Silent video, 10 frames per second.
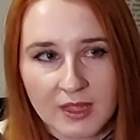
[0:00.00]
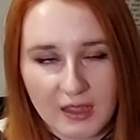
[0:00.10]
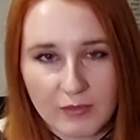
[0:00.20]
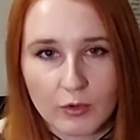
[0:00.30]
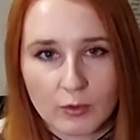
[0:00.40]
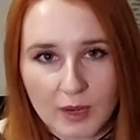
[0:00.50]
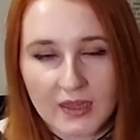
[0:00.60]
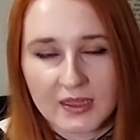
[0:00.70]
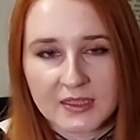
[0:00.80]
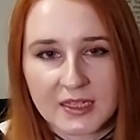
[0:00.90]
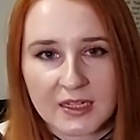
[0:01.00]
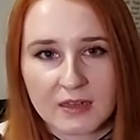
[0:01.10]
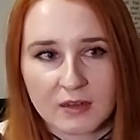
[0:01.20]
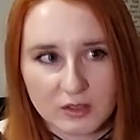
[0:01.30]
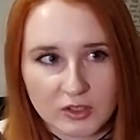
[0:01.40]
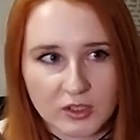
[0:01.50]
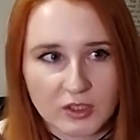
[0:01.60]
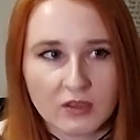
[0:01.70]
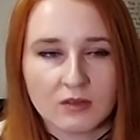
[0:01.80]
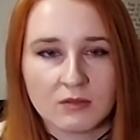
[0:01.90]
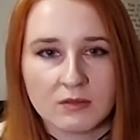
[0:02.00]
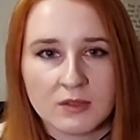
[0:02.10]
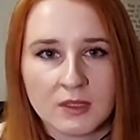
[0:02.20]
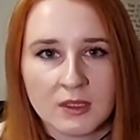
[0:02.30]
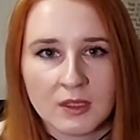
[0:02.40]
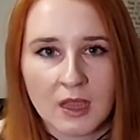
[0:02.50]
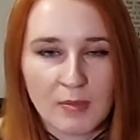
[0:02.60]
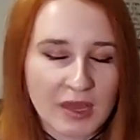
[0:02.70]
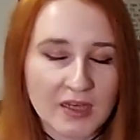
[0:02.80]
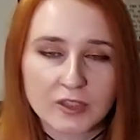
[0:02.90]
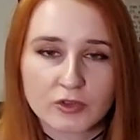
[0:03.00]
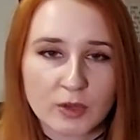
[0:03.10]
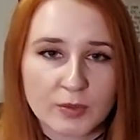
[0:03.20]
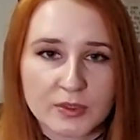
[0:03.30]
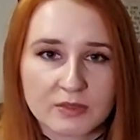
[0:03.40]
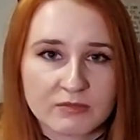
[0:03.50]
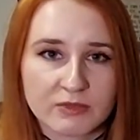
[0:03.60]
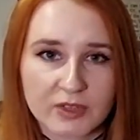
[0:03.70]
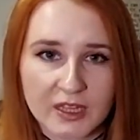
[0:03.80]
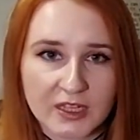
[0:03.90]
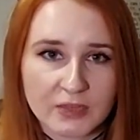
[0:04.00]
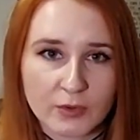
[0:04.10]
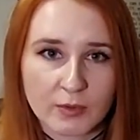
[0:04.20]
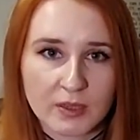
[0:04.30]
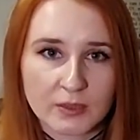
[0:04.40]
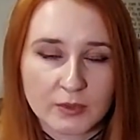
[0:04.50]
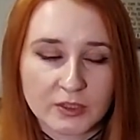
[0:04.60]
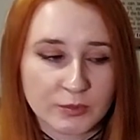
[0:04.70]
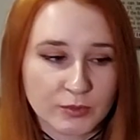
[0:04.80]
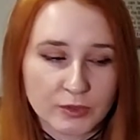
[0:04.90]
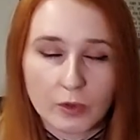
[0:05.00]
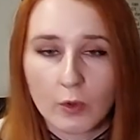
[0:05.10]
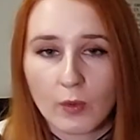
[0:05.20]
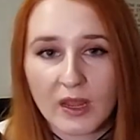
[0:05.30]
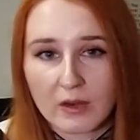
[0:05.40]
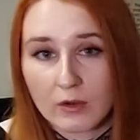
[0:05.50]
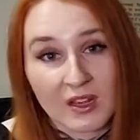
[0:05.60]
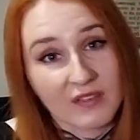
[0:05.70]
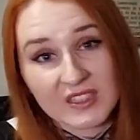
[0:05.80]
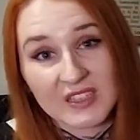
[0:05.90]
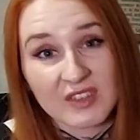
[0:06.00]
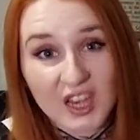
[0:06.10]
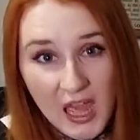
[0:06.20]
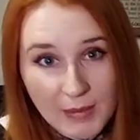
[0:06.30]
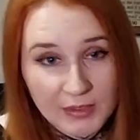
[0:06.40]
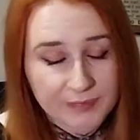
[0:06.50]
if you are playing that deck until a ban list drops for the English format, which we don't know when or if it's even going to happen.